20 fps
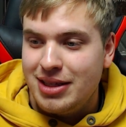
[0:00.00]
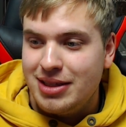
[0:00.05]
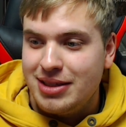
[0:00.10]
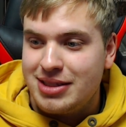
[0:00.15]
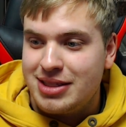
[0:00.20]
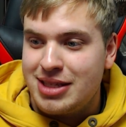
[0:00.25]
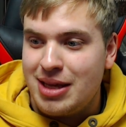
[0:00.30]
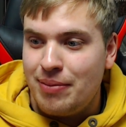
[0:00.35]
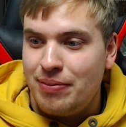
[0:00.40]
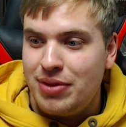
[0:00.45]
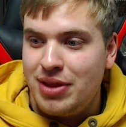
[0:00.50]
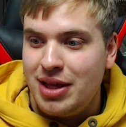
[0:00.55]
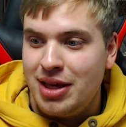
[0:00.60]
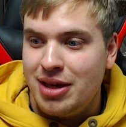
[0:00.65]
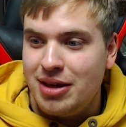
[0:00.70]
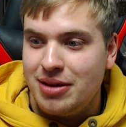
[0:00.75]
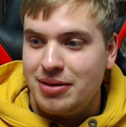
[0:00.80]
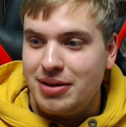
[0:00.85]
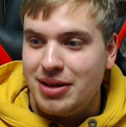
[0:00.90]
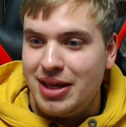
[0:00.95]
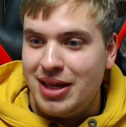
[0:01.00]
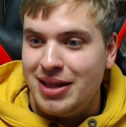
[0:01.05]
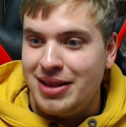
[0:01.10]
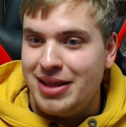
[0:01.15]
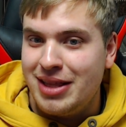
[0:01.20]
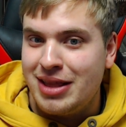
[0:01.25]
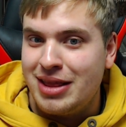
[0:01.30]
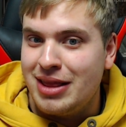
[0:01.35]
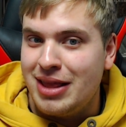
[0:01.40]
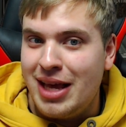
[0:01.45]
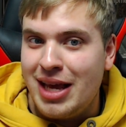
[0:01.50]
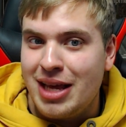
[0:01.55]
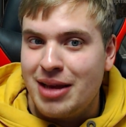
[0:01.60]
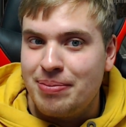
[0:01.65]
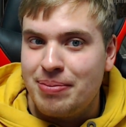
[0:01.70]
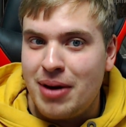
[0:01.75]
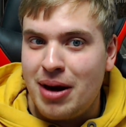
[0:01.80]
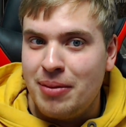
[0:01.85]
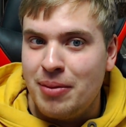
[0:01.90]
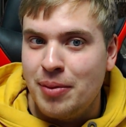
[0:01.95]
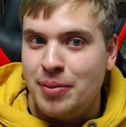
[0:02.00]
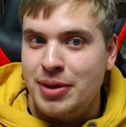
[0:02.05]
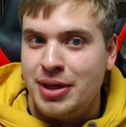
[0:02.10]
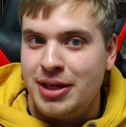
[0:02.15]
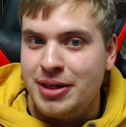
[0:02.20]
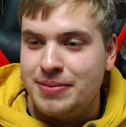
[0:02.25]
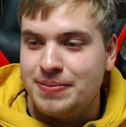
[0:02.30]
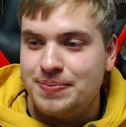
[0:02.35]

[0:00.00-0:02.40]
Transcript: Something in that lake probably